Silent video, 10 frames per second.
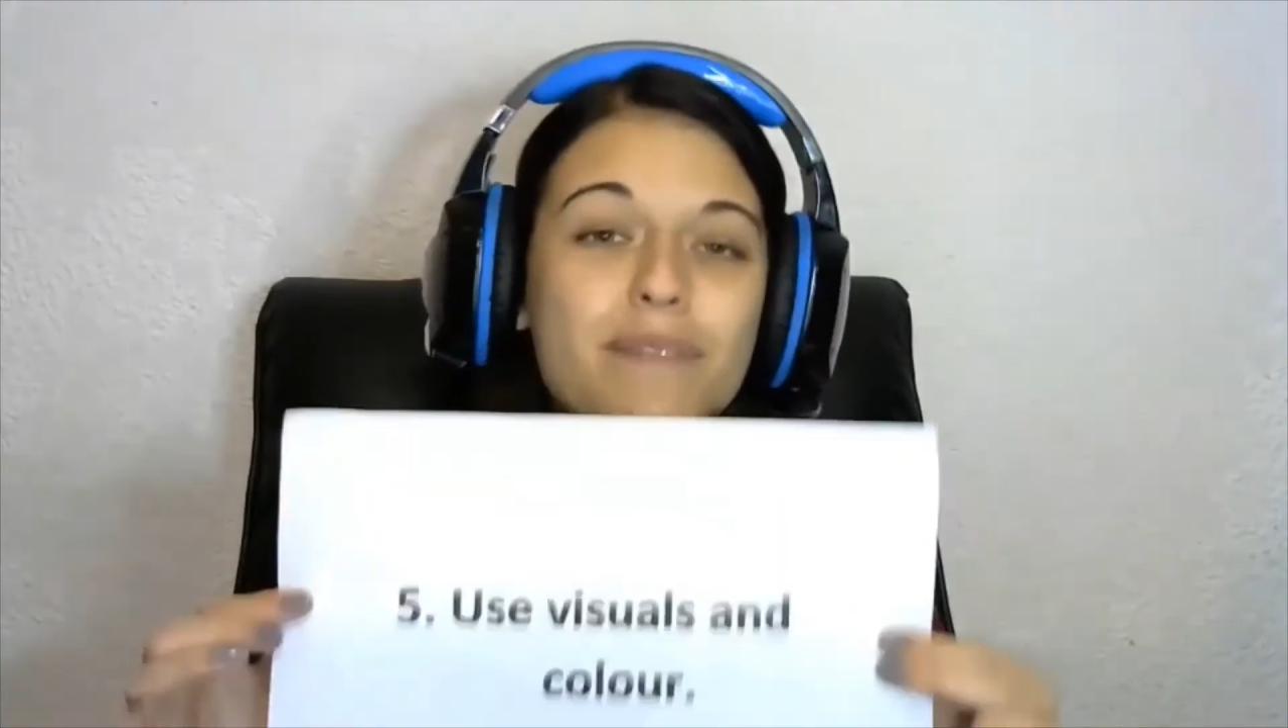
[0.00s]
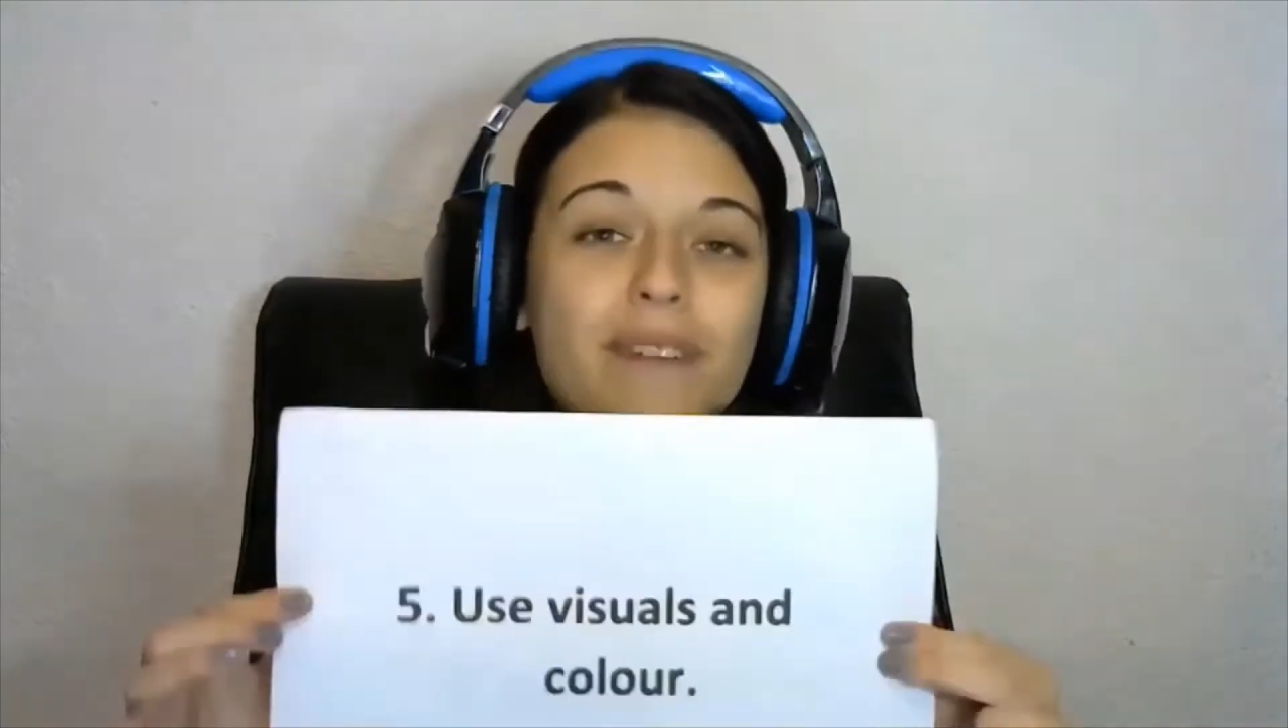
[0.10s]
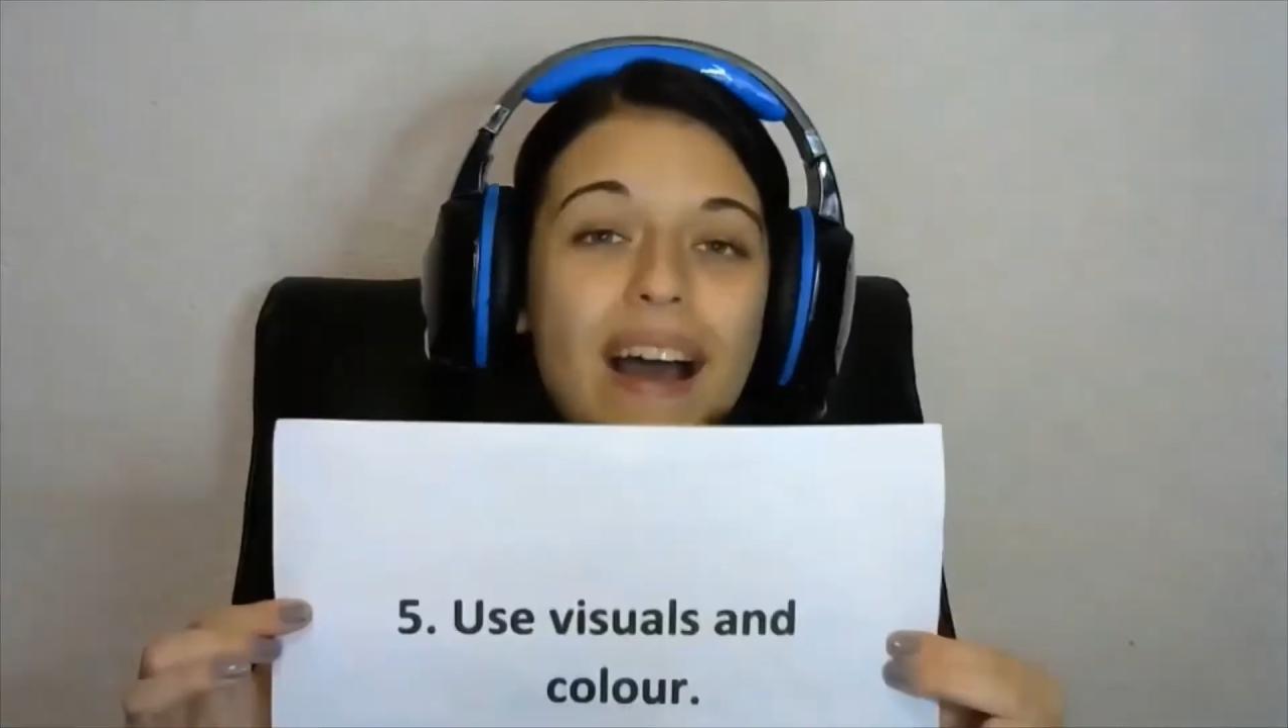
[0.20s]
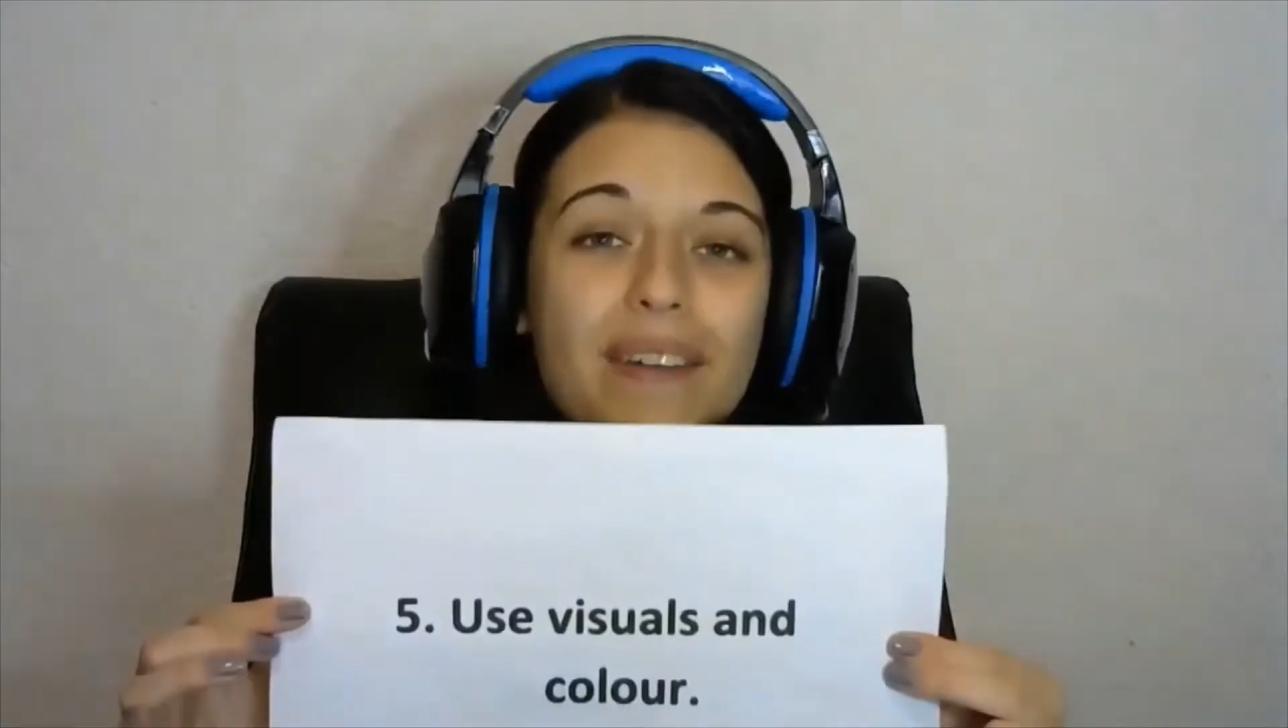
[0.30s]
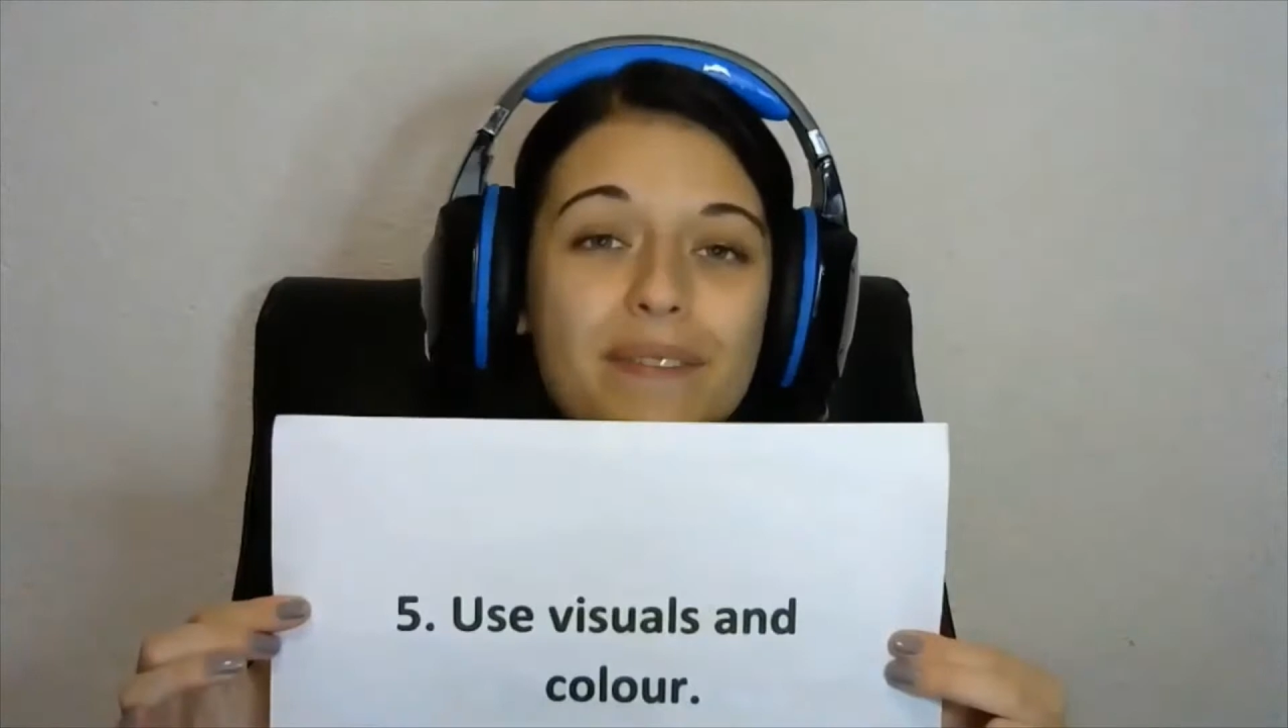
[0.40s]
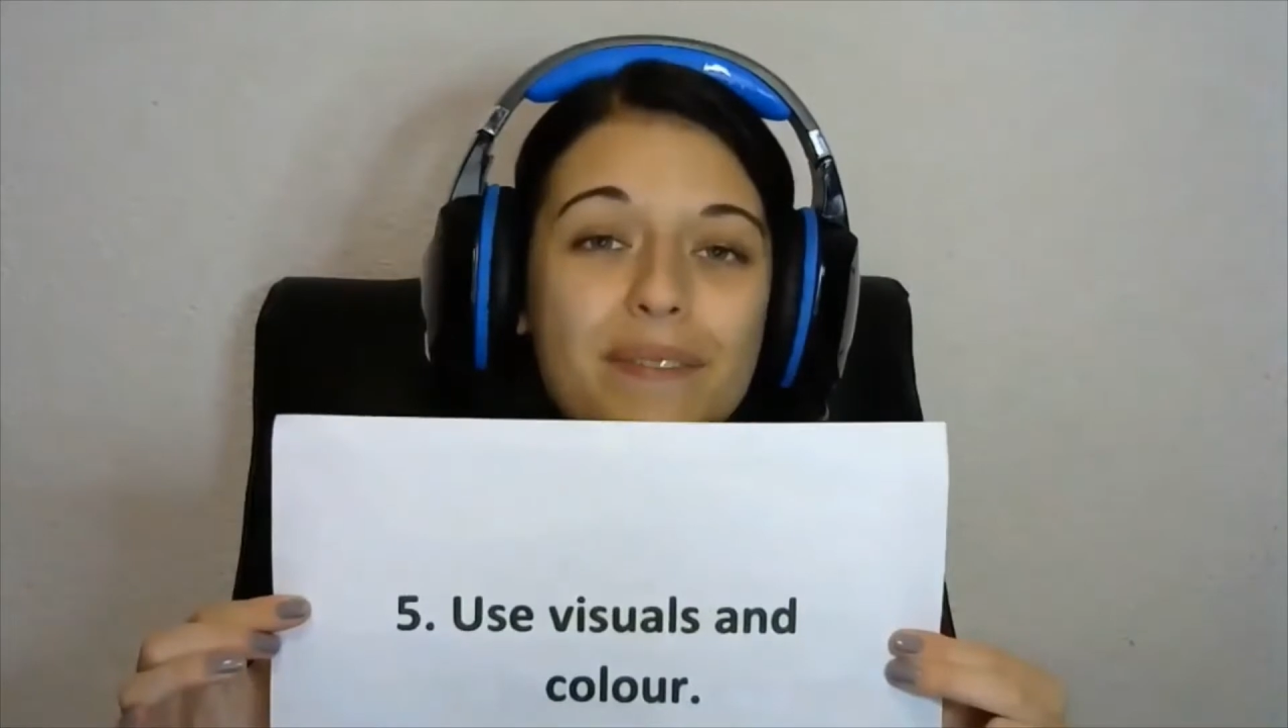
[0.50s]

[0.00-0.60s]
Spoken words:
5